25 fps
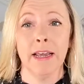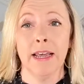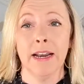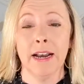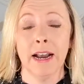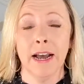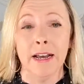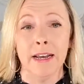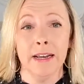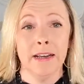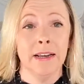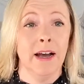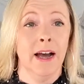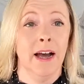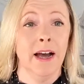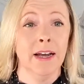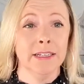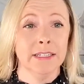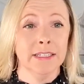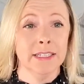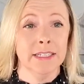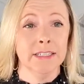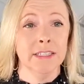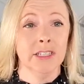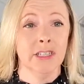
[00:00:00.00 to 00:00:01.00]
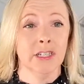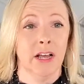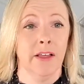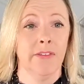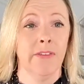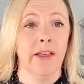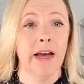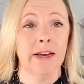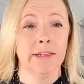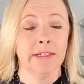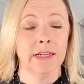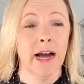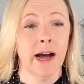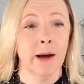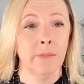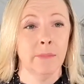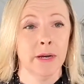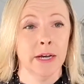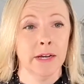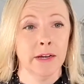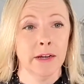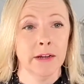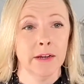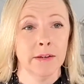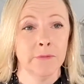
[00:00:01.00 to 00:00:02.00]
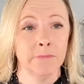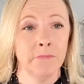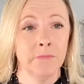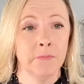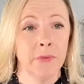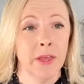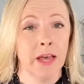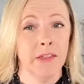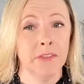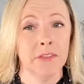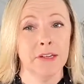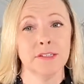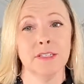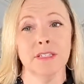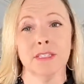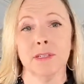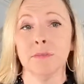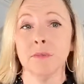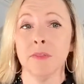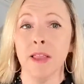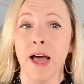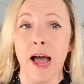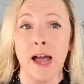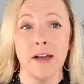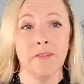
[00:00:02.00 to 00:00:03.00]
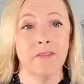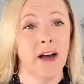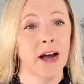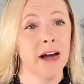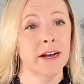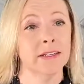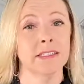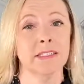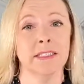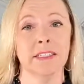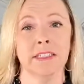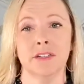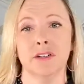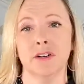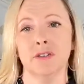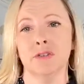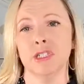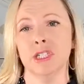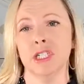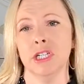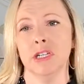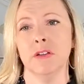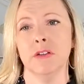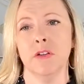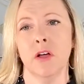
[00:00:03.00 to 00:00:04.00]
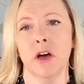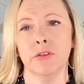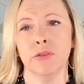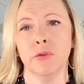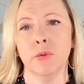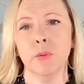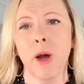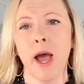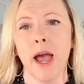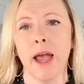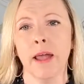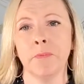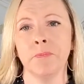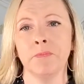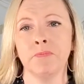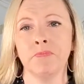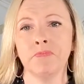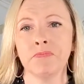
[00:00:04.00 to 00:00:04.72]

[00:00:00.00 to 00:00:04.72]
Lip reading: And I teach on that topic, and there's some live hot seat coaching along the way.